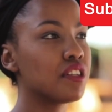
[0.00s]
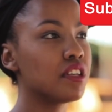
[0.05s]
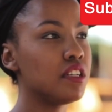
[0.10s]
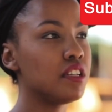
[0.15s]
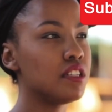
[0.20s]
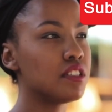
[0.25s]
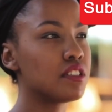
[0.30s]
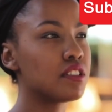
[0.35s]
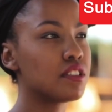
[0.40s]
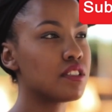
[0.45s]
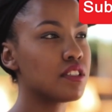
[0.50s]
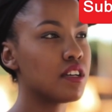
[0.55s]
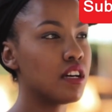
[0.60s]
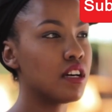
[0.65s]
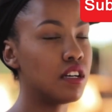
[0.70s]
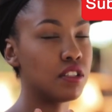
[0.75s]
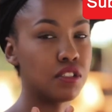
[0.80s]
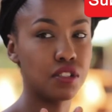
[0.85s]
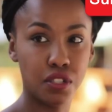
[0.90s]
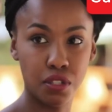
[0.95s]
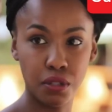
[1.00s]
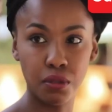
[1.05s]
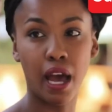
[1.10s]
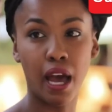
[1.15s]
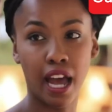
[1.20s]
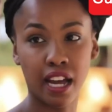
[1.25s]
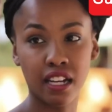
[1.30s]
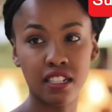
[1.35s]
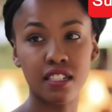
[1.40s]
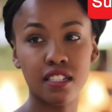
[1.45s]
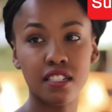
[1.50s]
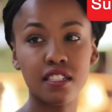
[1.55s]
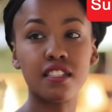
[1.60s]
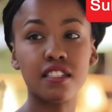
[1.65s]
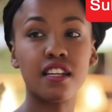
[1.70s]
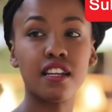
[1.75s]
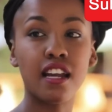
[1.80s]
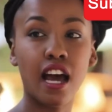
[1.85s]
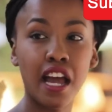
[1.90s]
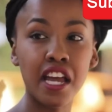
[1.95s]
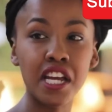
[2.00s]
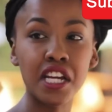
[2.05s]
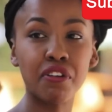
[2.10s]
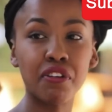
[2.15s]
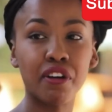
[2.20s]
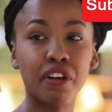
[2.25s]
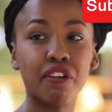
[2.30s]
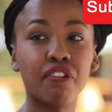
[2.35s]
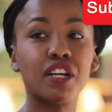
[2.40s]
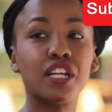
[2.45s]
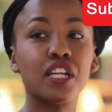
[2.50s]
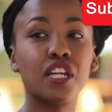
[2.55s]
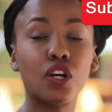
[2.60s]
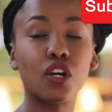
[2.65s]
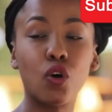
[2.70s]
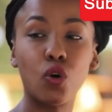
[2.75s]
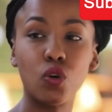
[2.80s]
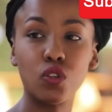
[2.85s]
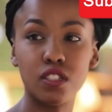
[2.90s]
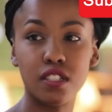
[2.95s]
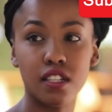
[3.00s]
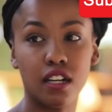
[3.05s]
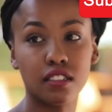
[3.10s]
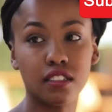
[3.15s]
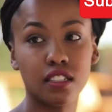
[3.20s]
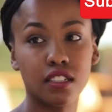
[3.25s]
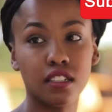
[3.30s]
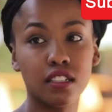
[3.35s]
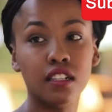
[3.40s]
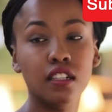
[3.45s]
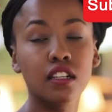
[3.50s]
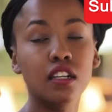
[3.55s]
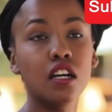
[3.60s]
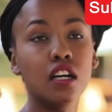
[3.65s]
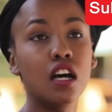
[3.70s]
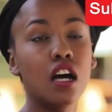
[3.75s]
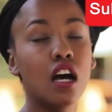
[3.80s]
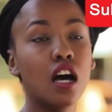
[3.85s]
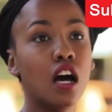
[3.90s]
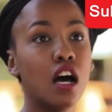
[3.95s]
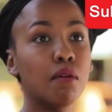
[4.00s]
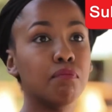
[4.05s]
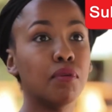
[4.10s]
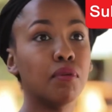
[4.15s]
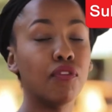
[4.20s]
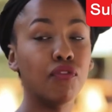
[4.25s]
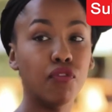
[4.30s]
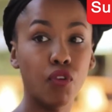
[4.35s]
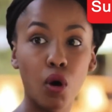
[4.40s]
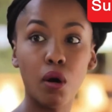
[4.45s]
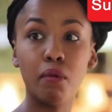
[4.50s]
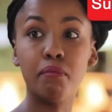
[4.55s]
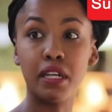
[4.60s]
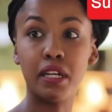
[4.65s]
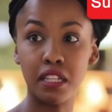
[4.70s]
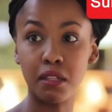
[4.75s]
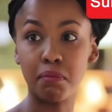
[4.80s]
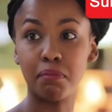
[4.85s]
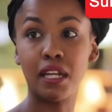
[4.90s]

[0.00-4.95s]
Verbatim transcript: these 2 actors, Danai Gurira and Nicole Salter, perform in the